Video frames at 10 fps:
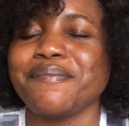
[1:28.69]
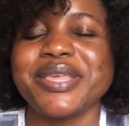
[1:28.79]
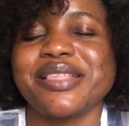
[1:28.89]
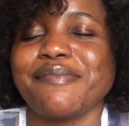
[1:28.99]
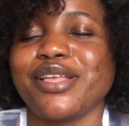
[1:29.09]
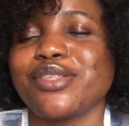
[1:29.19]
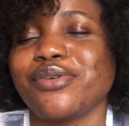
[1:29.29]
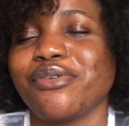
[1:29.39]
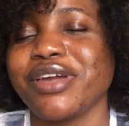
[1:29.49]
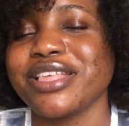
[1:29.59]
miss my
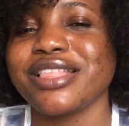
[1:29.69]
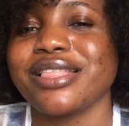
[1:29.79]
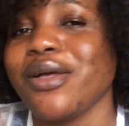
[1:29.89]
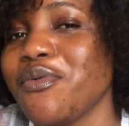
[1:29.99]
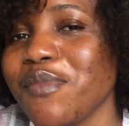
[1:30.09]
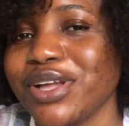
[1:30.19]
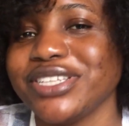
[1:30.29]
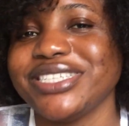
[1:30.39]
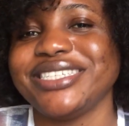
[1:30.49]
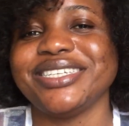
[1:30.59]
secret so
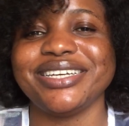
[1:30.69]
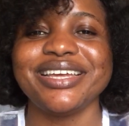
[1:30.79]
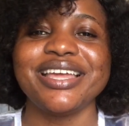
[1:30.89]
much.